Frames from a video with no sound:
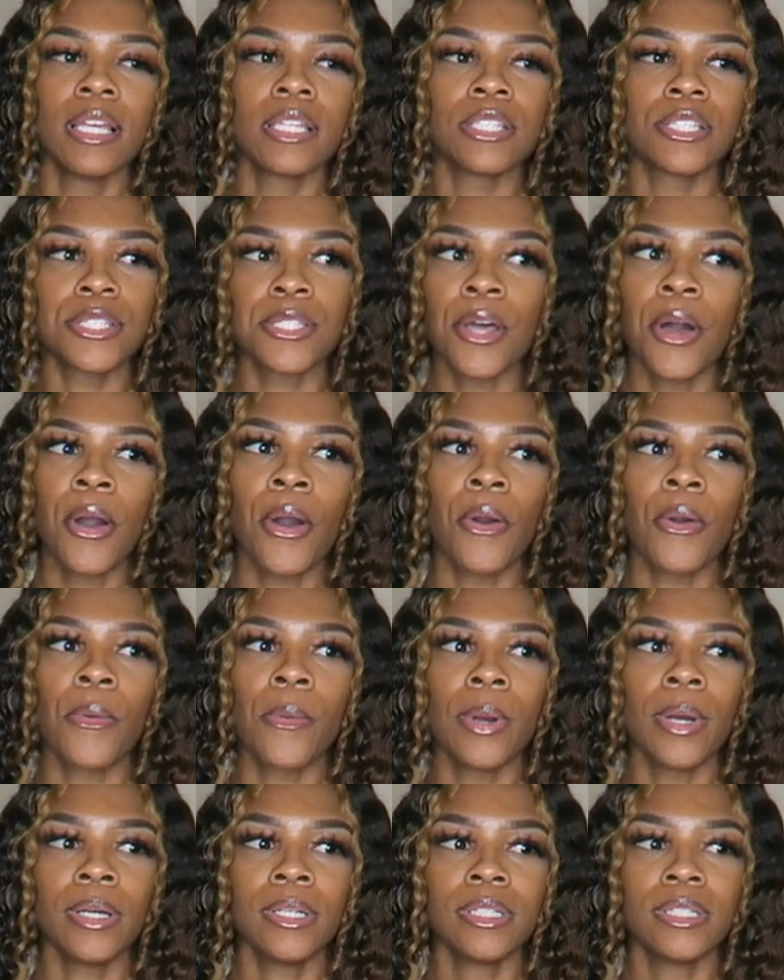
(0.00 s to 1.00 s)

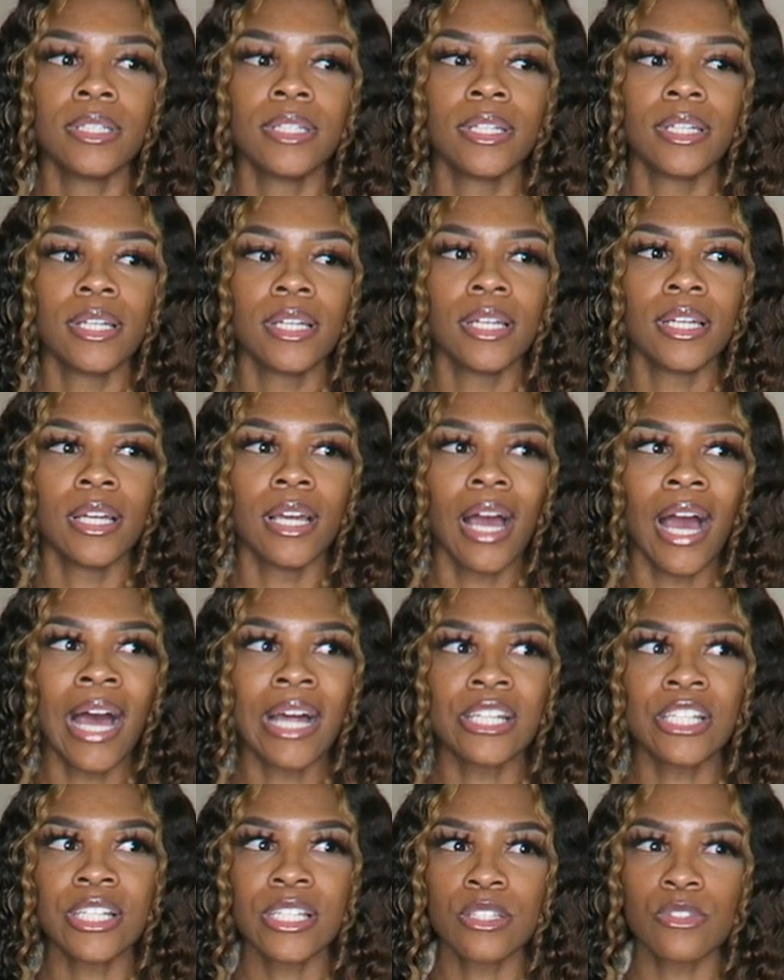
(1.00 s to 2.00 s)
So
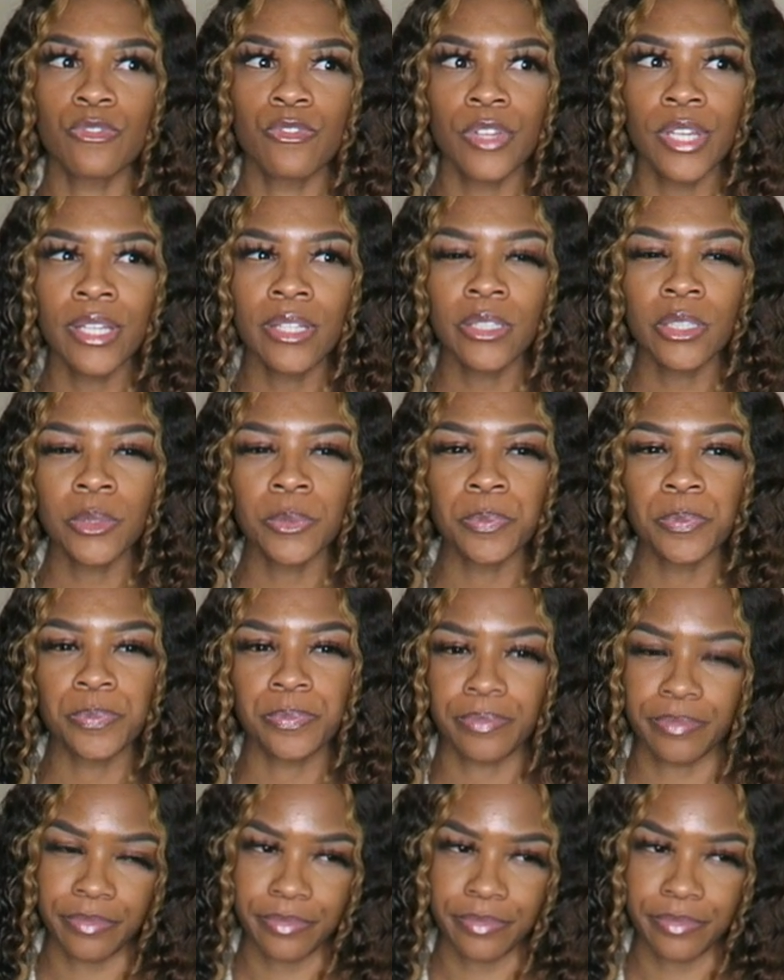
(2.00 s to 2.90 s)
I just feel